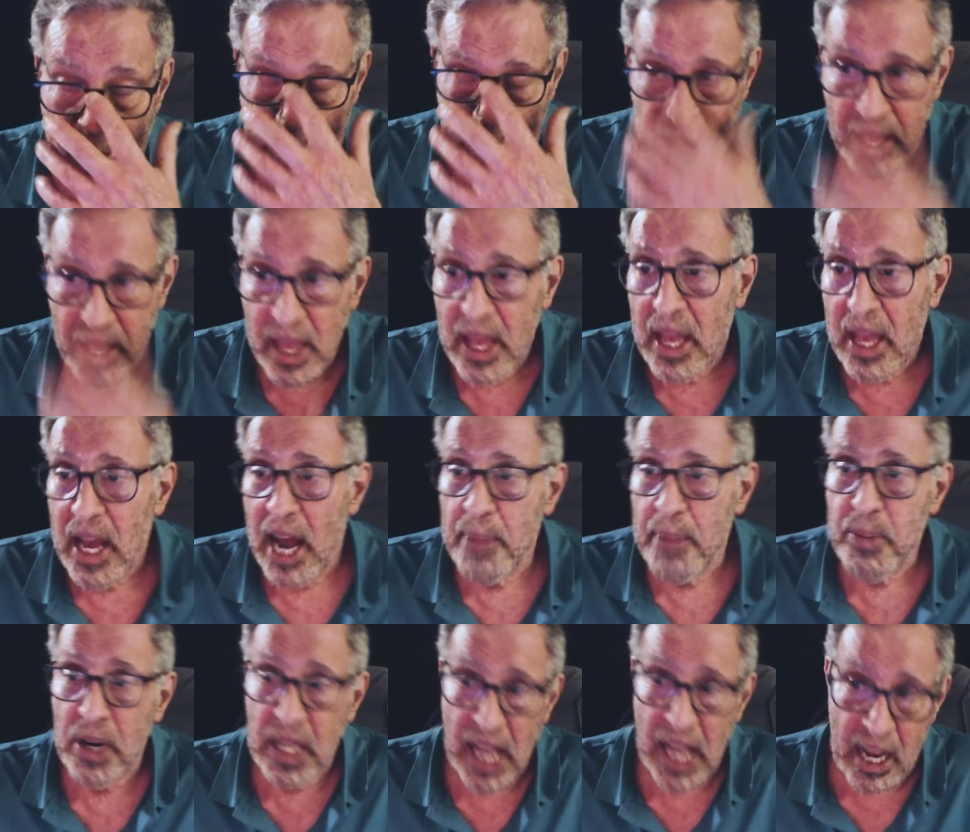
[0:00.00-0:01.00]
that.
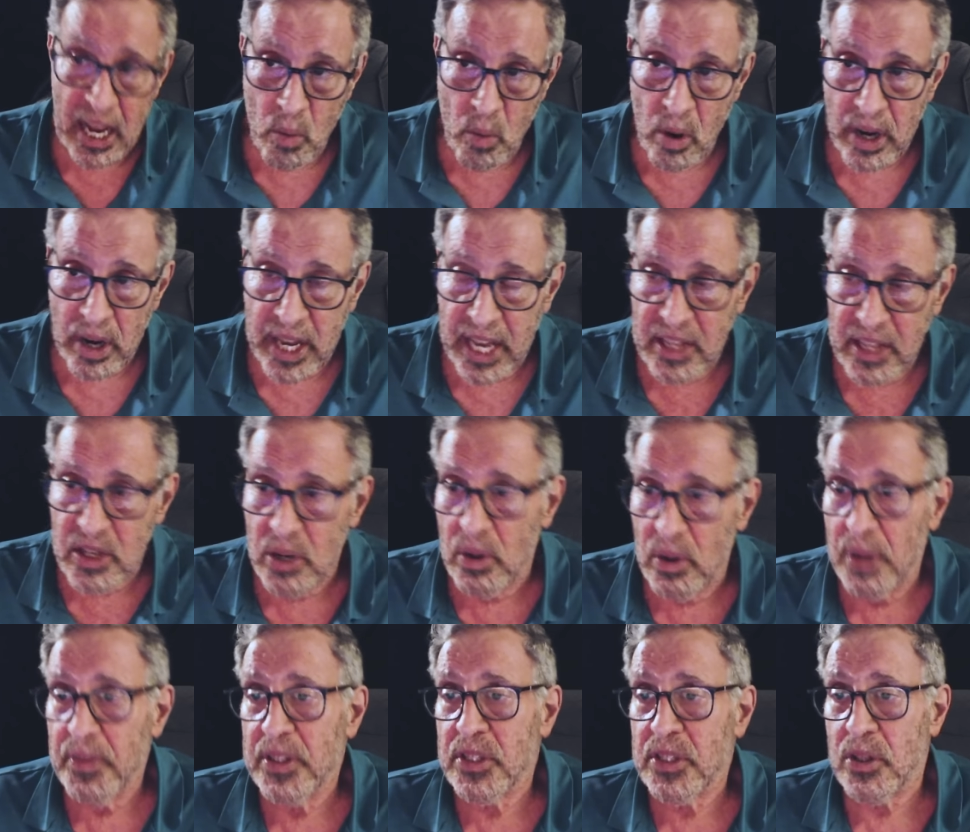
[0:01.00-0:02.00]
I put a lot of work
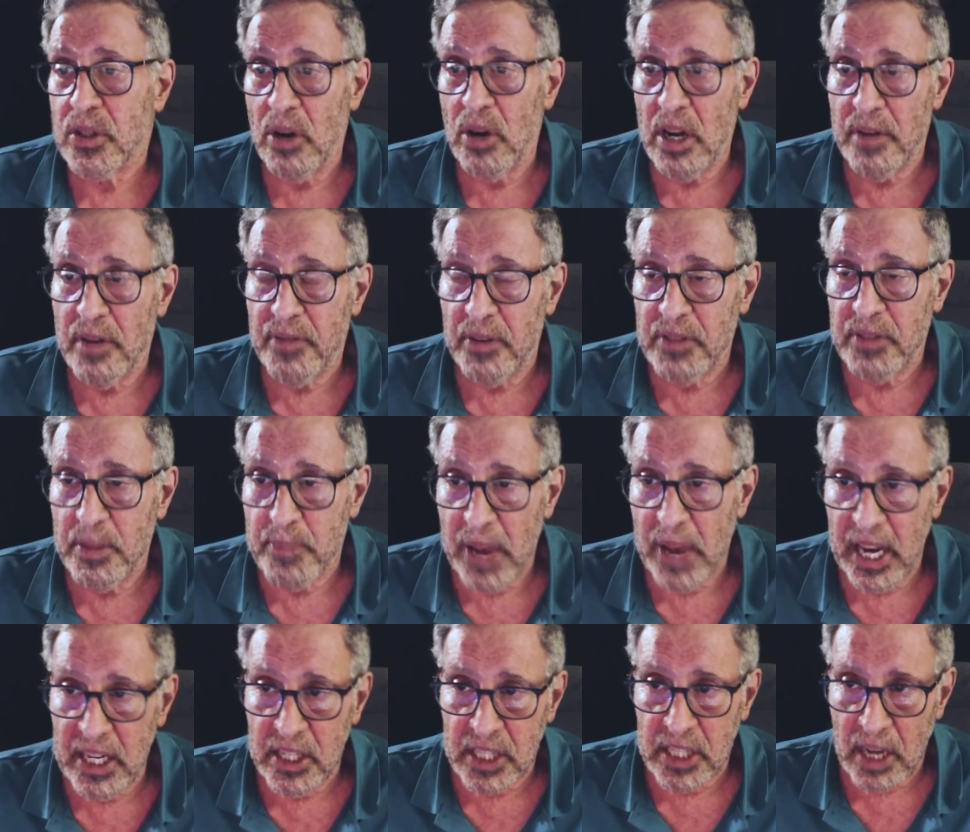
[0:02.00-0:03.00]
into it. It's 30 to 50
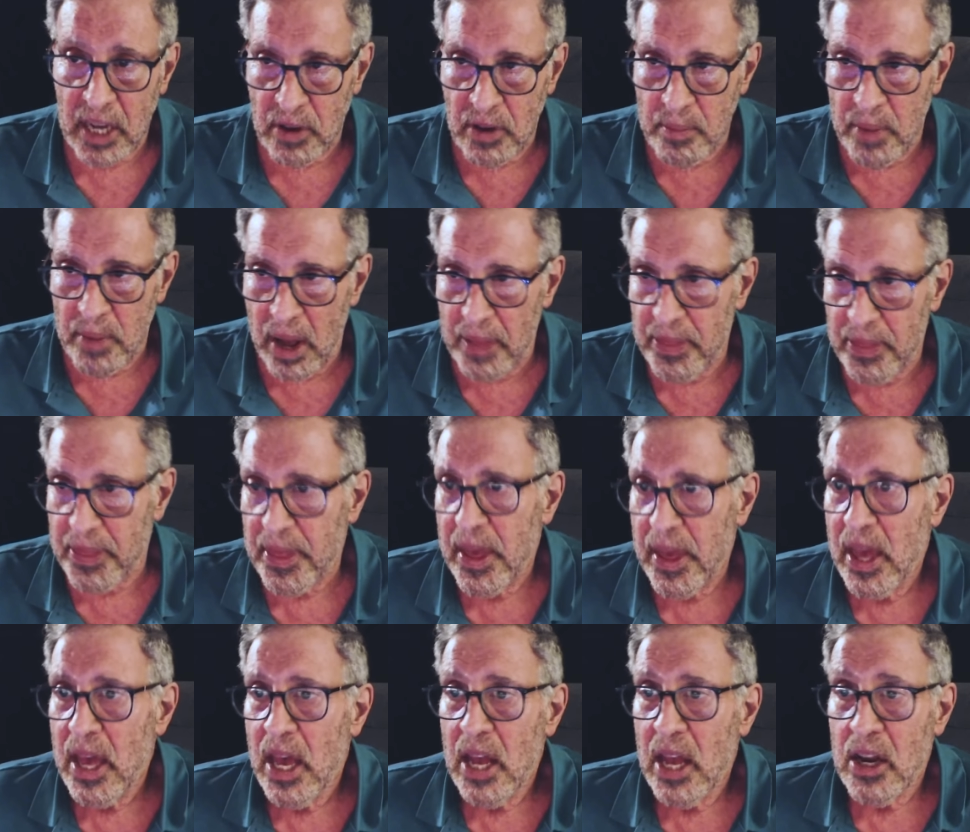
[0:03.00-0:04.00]
pages every month.
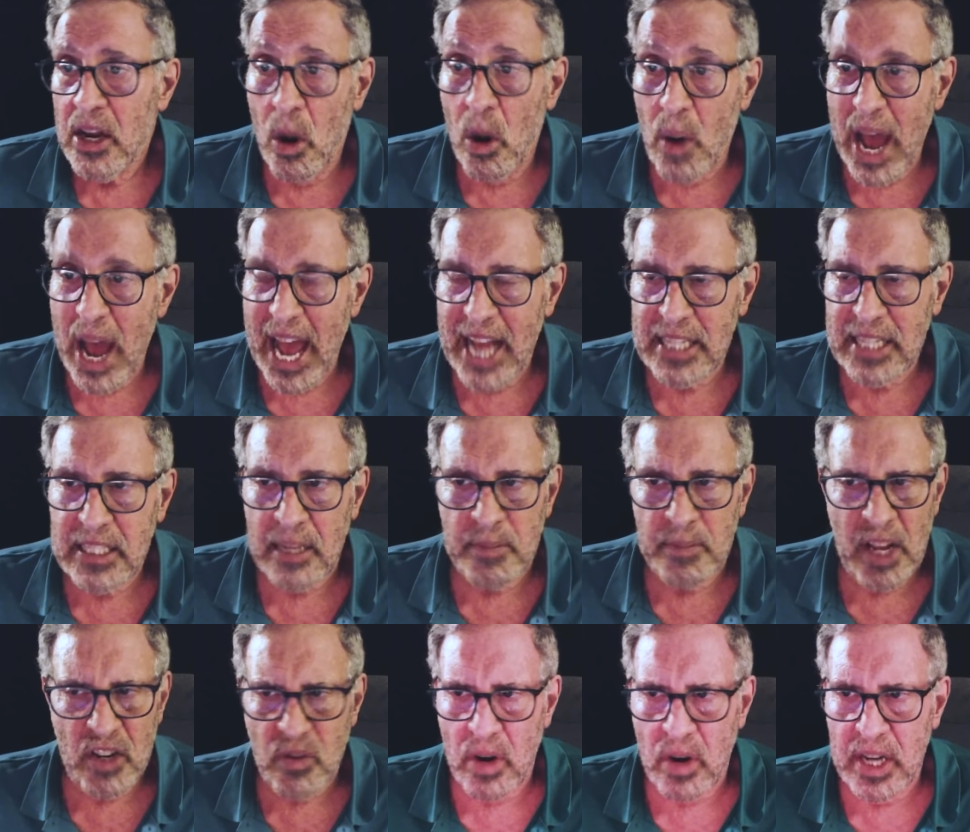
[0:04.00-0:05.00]
No ads.
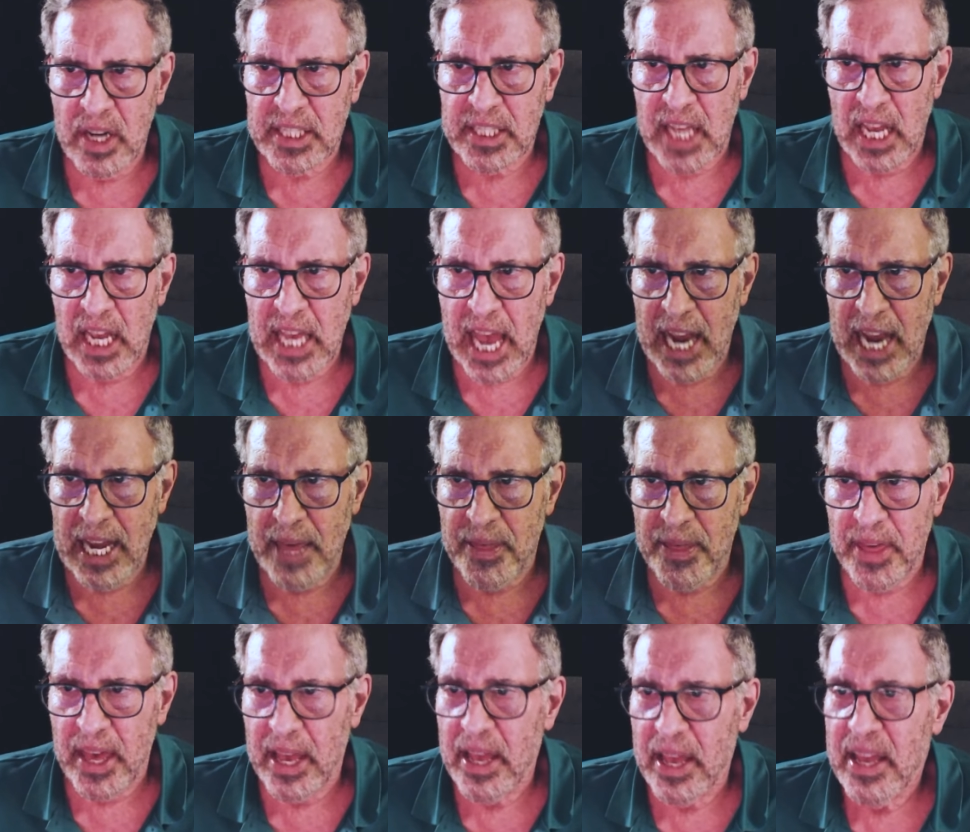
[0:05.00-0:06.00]
I'm not trying to sell you
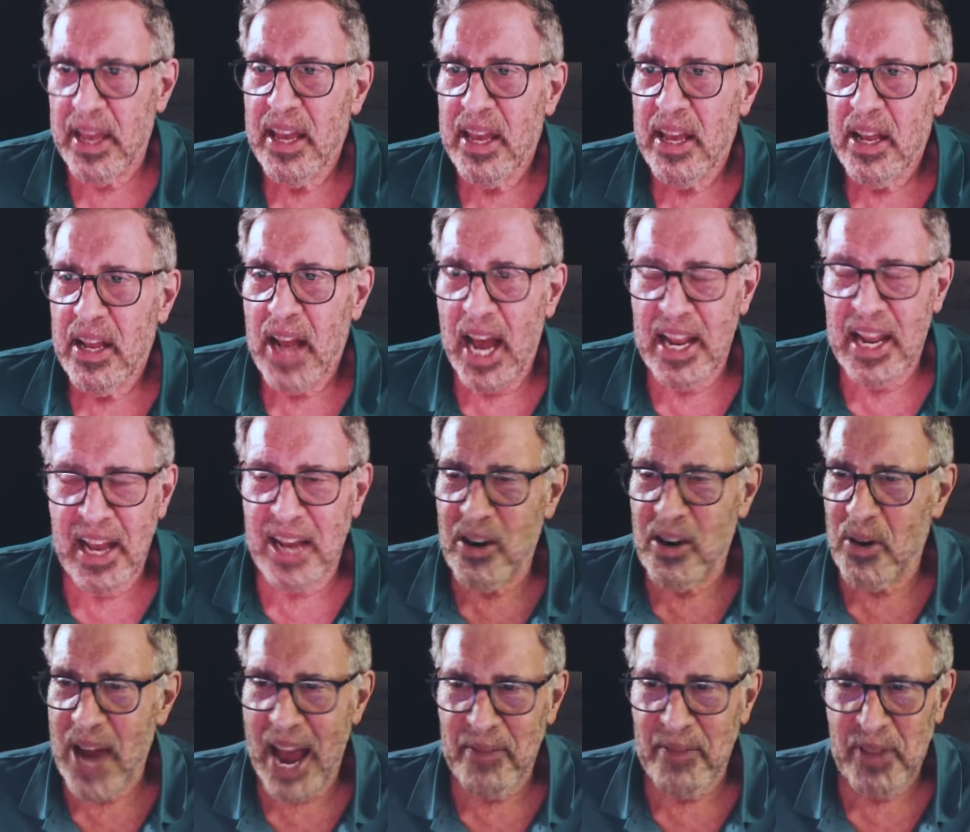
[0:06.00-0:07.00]
anything. I, I
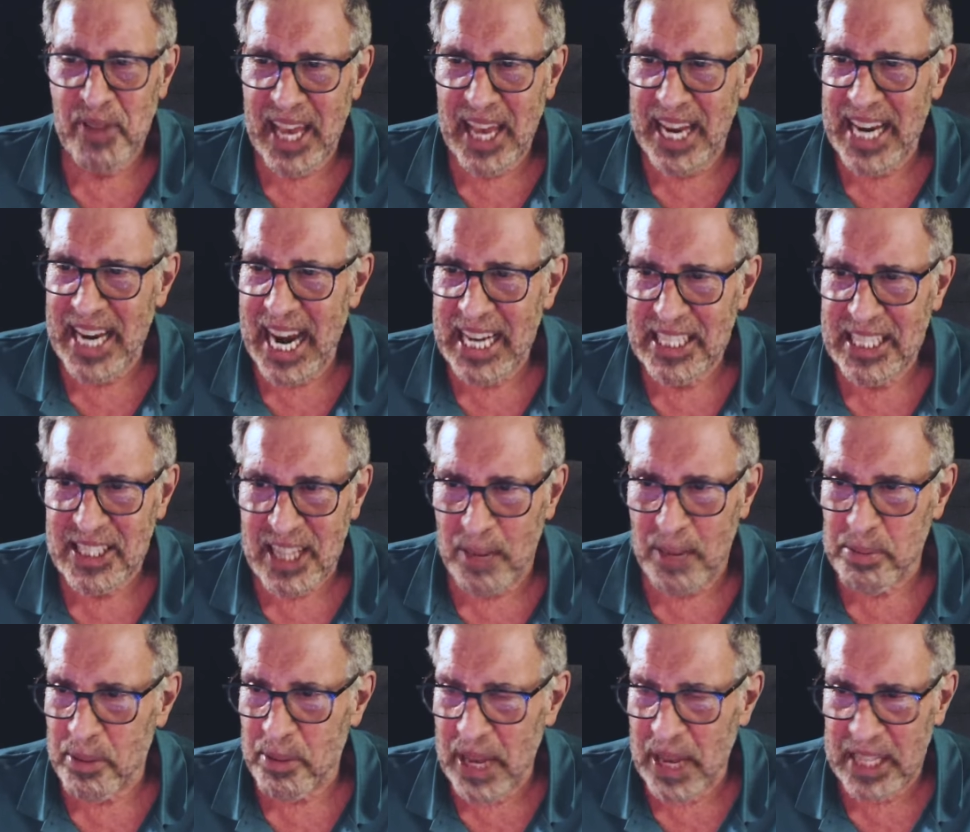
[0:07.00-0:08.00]
don't advocate any
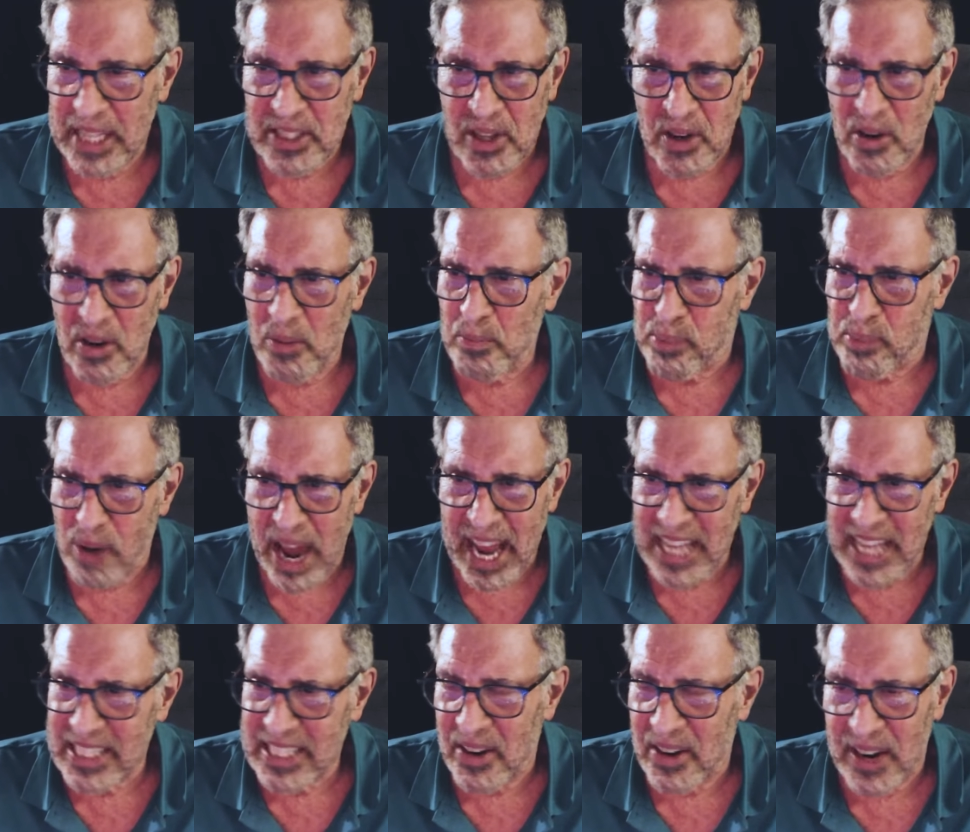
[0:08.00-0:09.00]
supplements or no
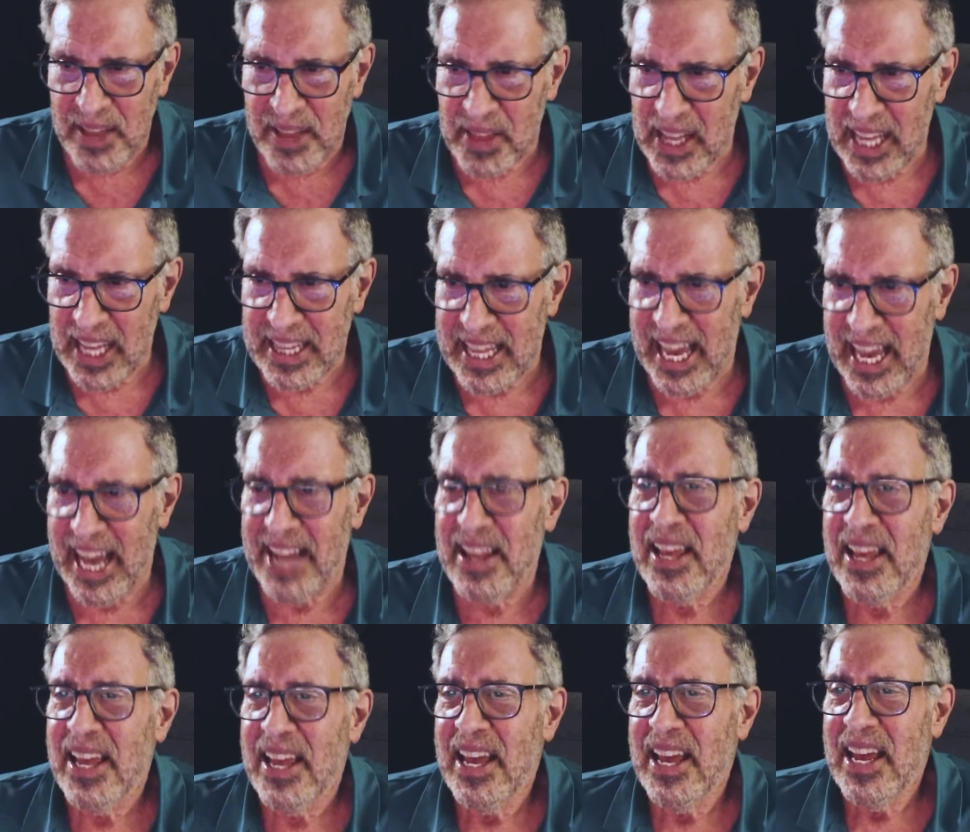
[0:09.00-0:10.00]
brands or anything like that.